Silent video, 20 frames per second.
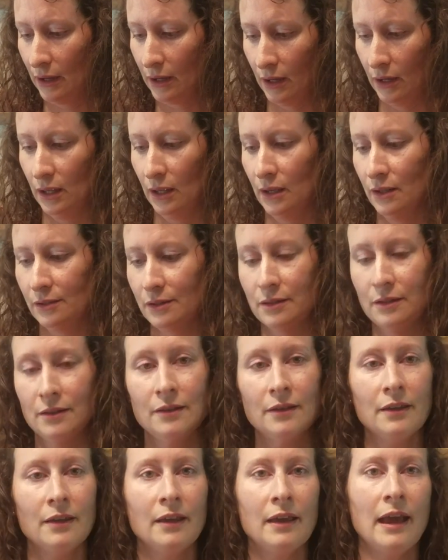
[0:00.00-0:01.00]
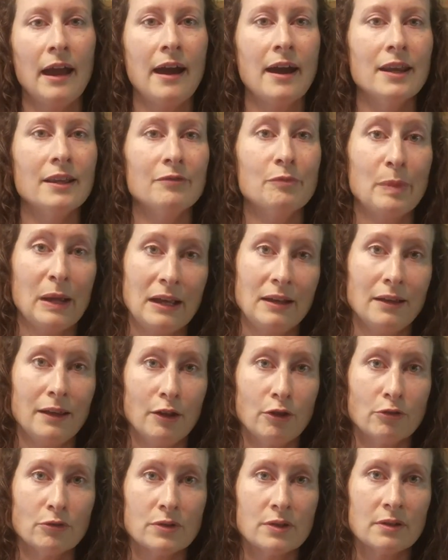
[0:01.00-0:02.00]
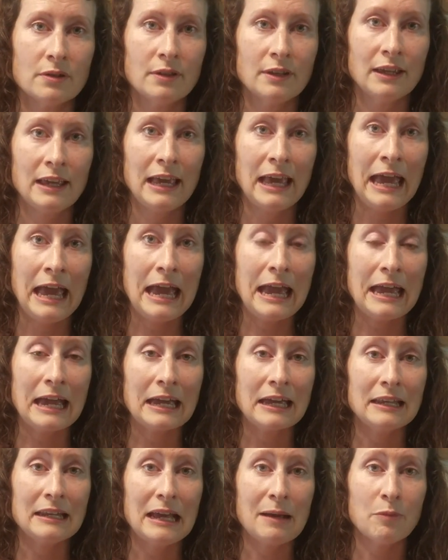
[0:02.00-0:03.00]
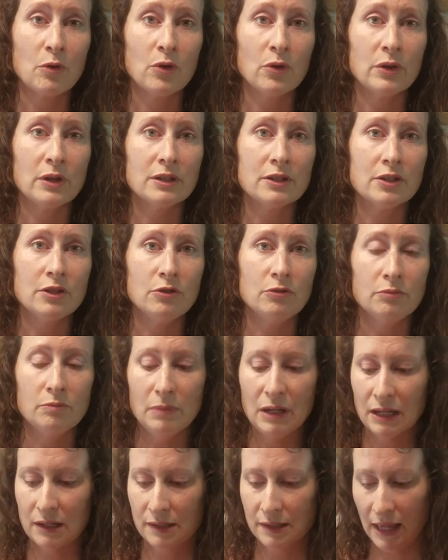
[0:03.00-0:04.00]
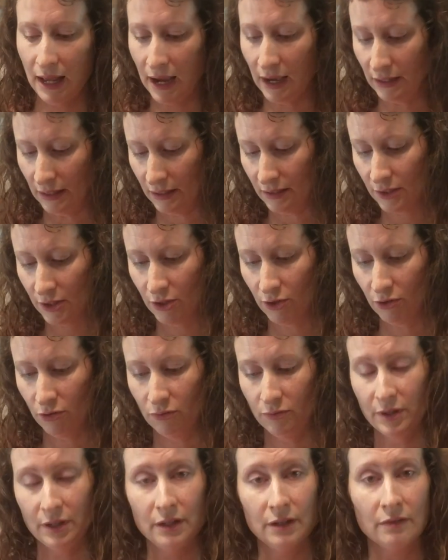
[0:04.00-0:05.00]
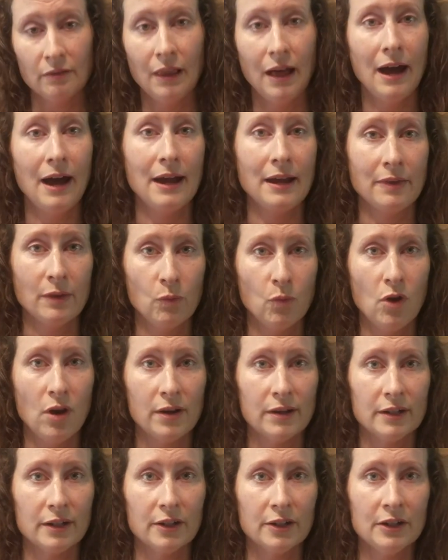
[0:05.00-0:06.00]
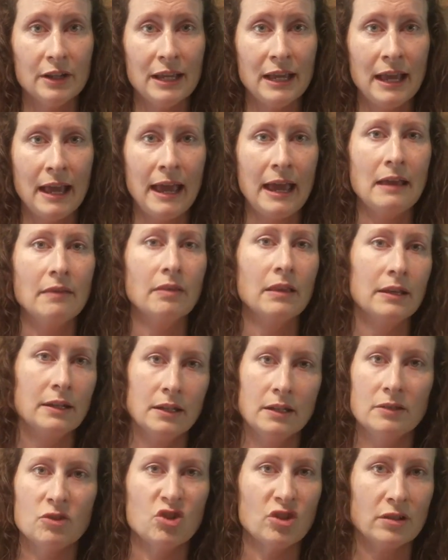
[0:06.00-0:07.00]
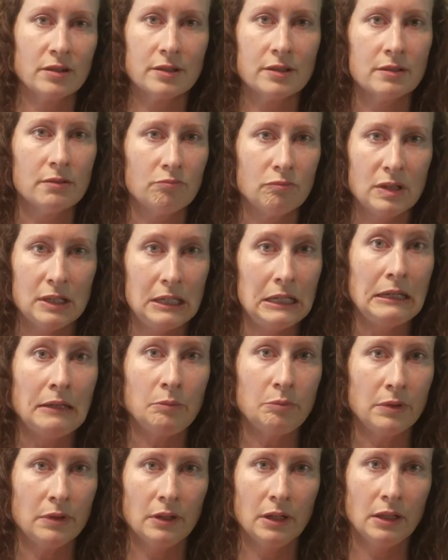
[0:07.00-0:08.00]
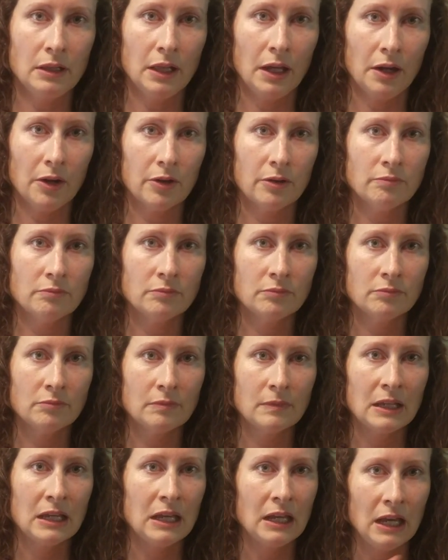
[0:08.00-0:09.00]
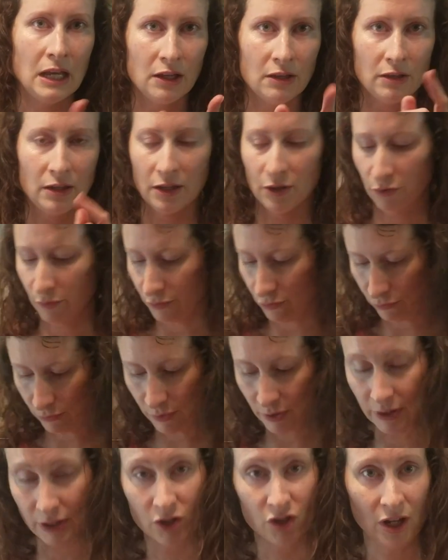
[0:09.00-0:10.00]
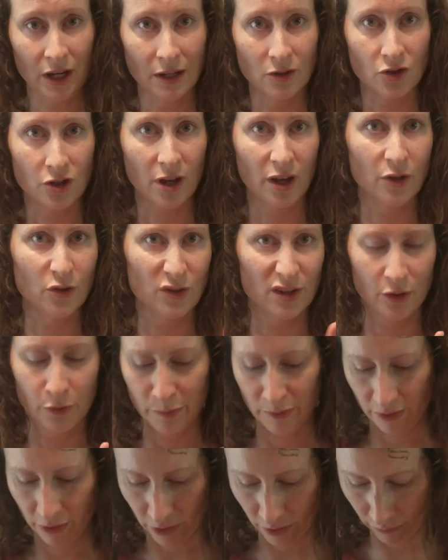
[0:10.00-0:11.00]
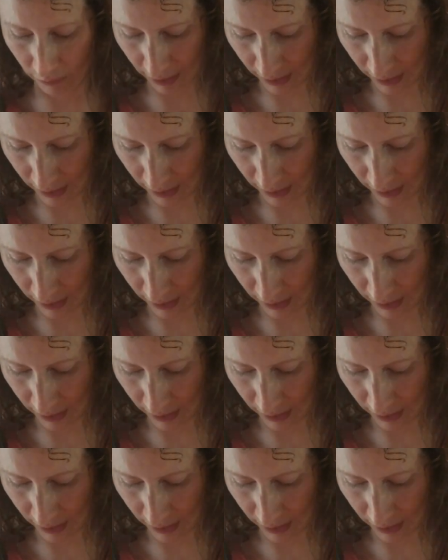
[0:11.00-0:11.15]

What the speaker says: guess, out of pantyhose, and I'm going to mix that into the lye and the water and let it just steep in there. It'll really change colors. It'll look really